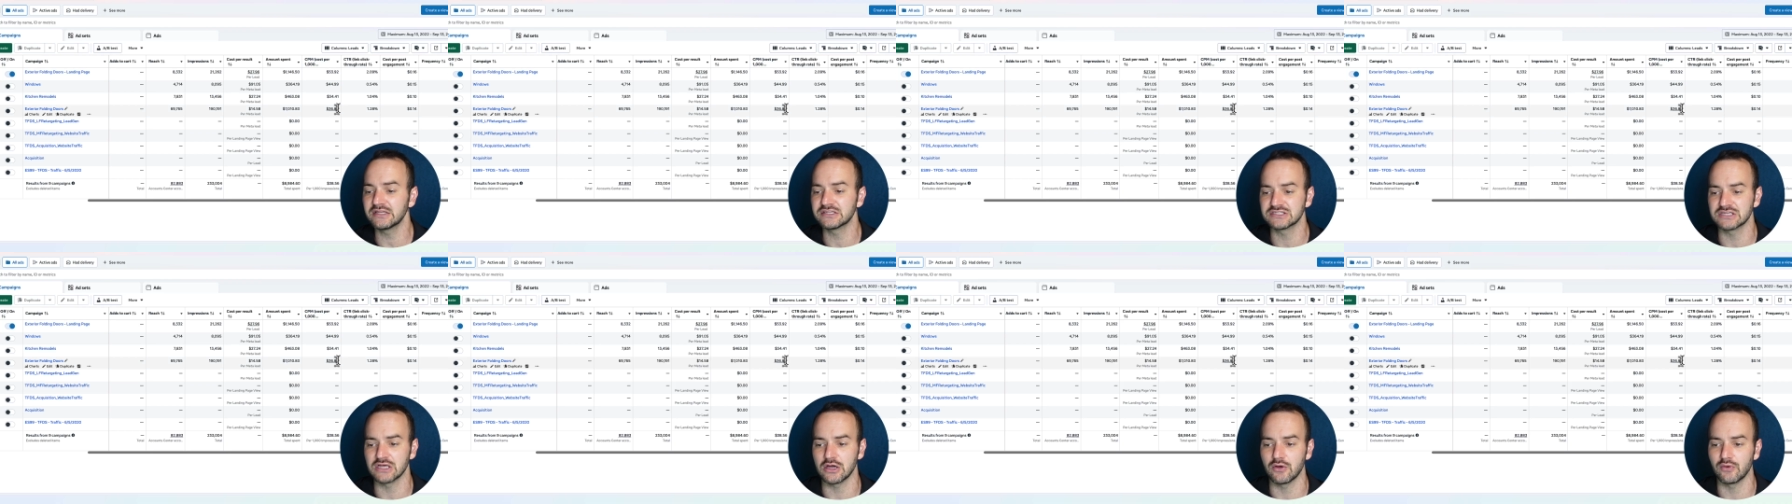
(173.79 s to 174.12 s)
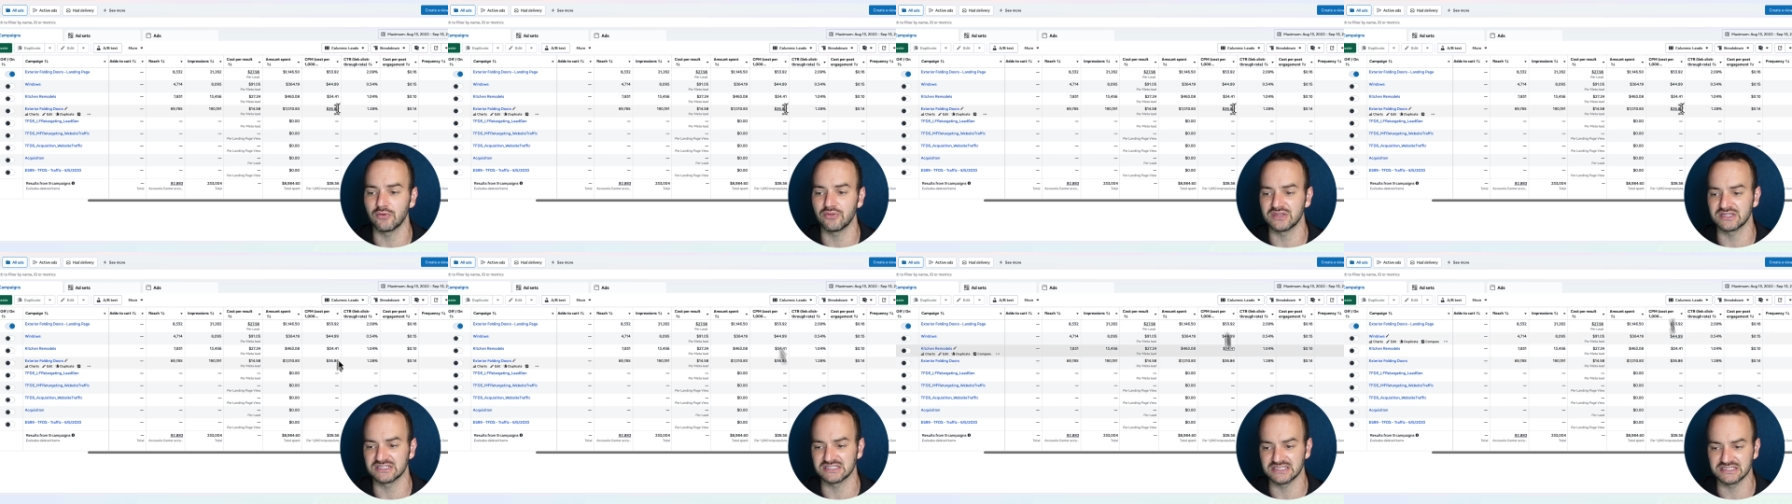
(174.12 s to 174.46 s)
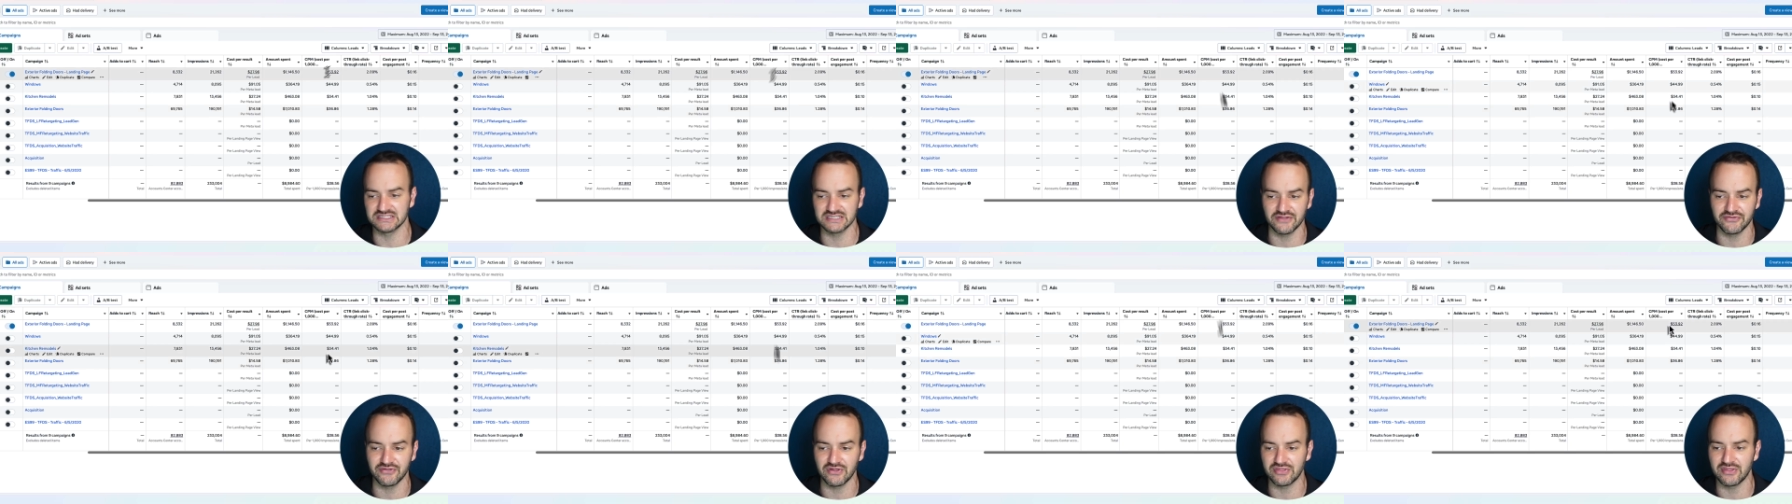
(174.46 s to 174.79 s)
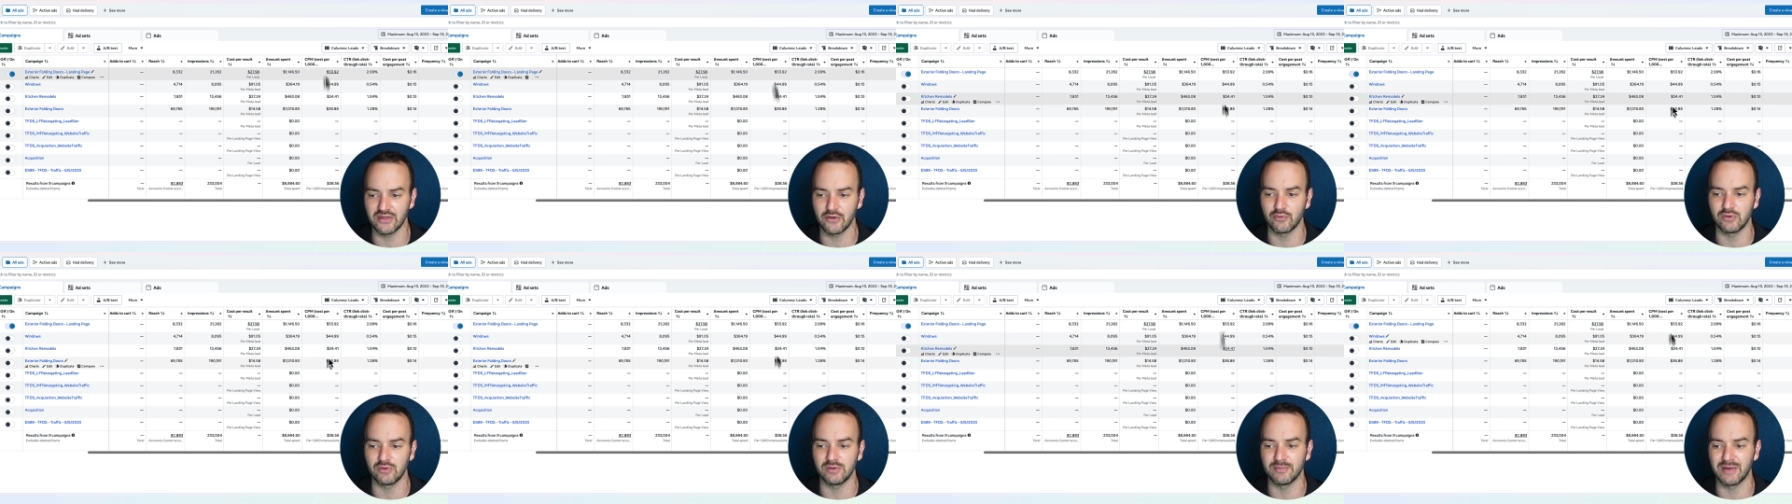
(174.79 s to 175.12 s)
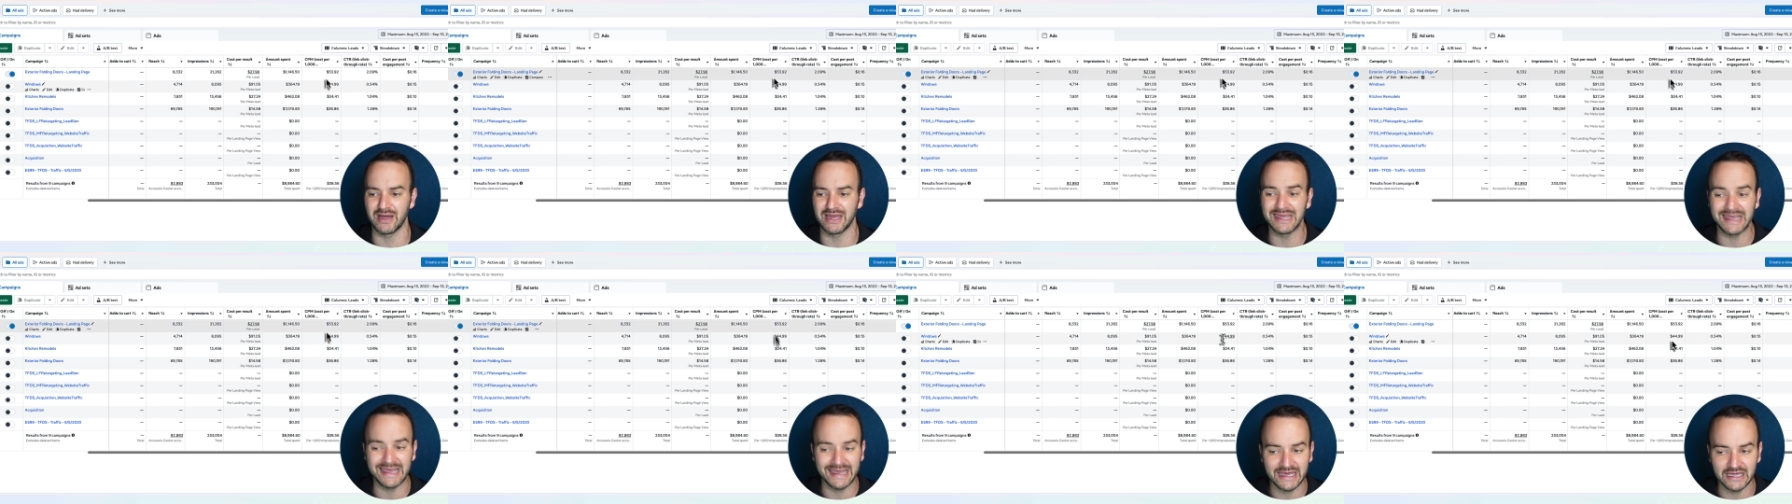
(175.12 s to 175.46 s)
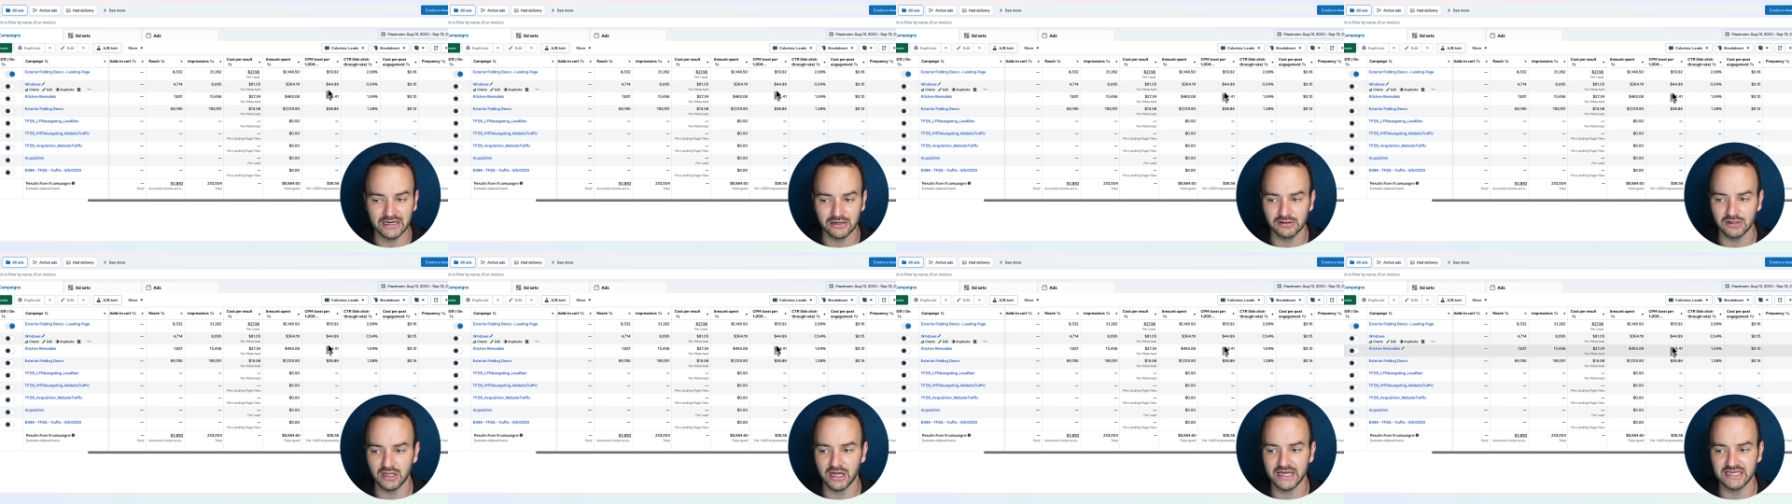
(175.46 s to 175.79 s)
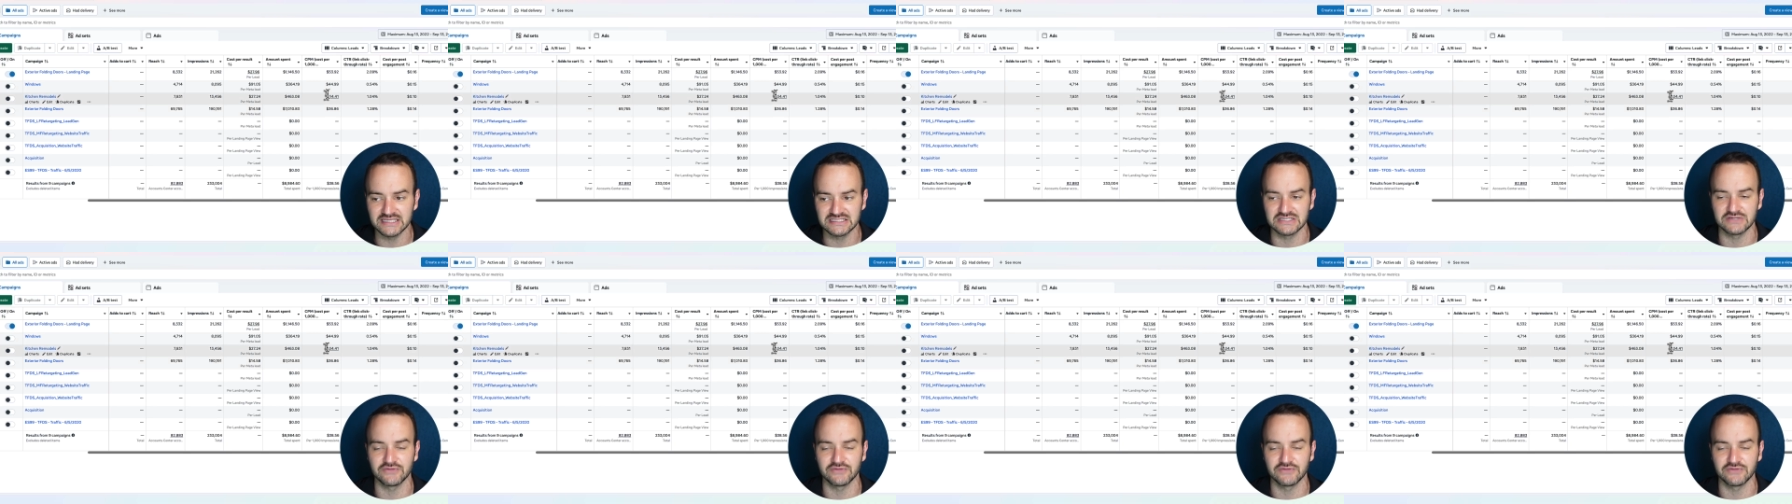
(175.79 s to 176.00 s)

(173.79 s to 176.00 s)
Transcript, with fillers: So this is something that we might analyze